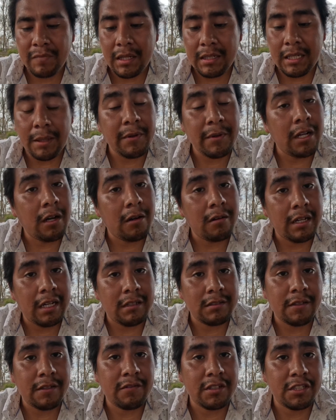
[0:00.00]
let me know. I'll
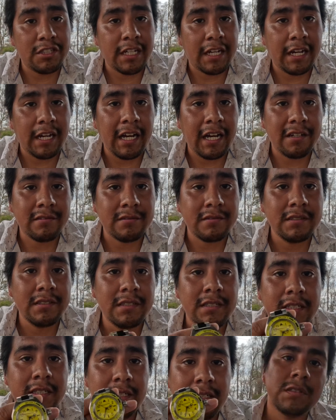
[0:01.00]
definitely check it out.
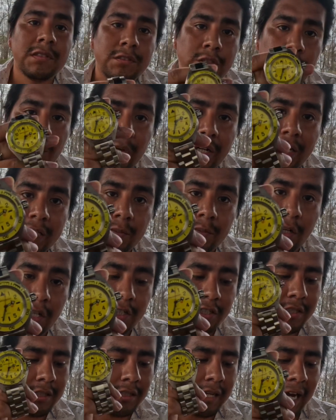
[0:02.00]
Super nice
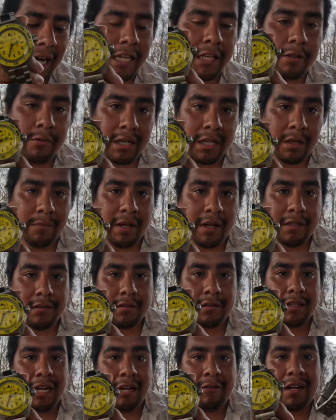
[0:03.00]
watch. Highly
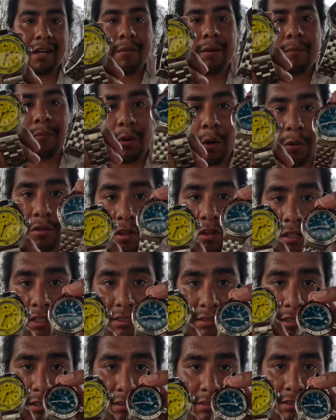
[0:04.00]
recommend. I recommend both of these,
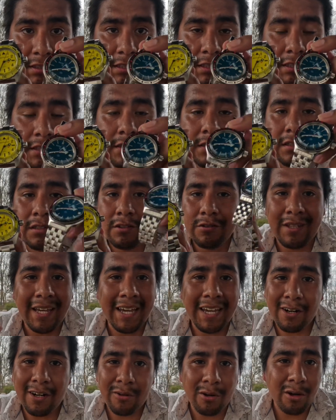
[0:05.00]
honestly. You can't
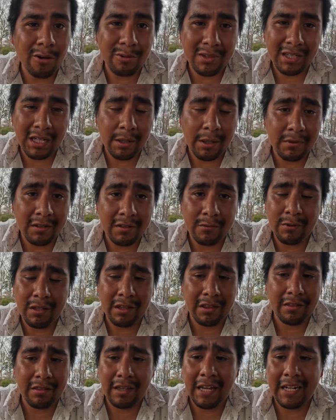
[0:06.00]
go wrong
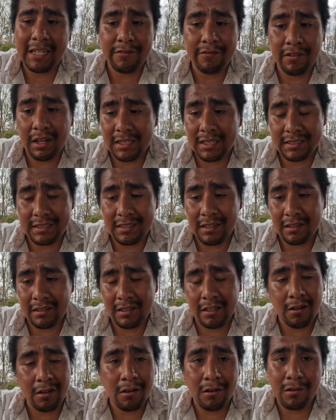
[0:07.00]
with any Vostok.
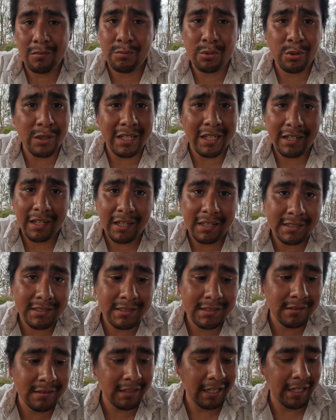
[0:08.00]
They're all pretty
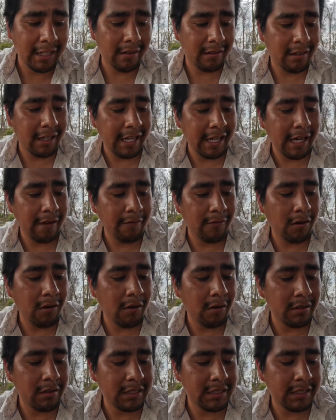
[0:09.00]
nice, and they have all
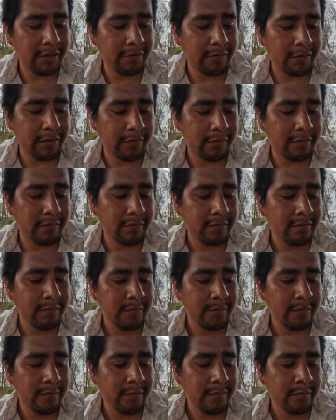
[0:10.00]
these different,